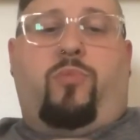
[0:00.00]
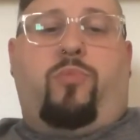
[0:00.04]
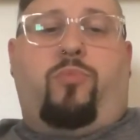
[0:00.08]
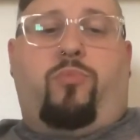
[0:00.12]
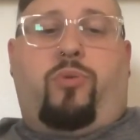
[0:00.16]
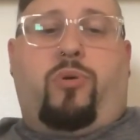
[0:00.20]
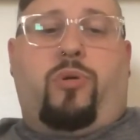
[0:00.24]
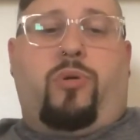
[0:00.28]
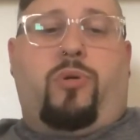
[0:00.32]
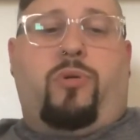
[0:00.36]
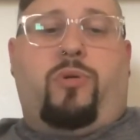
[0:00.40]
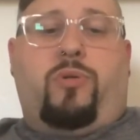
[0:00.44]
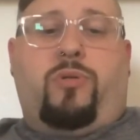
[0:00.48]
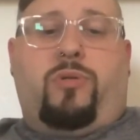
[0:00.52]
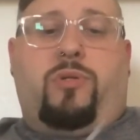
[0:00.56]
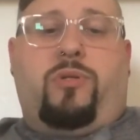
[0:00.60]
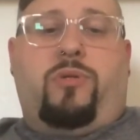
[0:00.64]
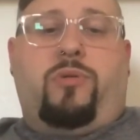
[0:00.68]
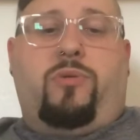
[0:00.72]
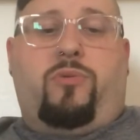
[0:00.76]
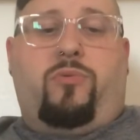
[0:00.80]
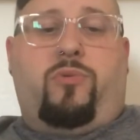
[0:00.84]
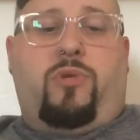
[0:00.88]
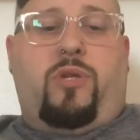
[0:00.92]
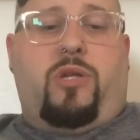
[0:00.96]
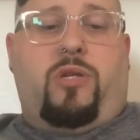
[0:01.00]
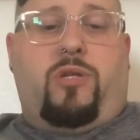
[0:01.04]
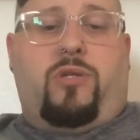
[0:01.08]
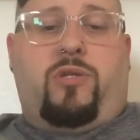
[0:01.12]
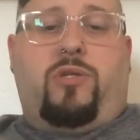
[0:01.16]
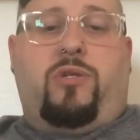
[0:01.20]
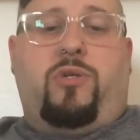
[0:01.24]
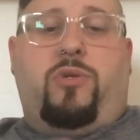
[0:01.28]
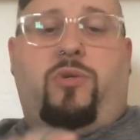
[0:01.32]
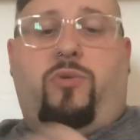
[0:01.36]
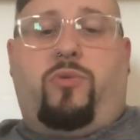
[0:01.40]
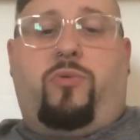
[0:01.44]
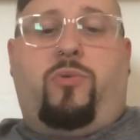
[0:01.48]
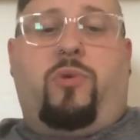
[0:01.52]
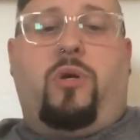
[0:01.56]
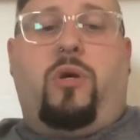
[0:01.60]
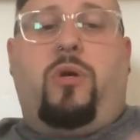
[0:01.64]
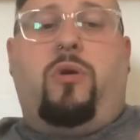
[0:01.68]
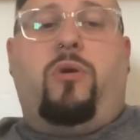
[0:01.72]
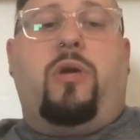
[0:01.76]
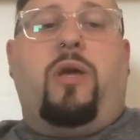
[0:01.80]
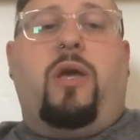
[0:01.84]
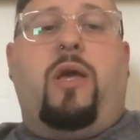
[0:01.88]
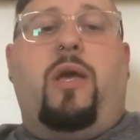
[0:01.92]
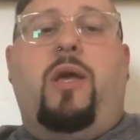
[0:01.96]
Purl two. Knit two.
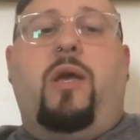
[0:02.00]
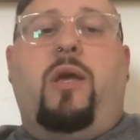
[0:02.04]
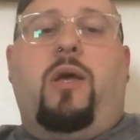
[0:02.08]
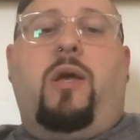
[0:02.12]
Okay.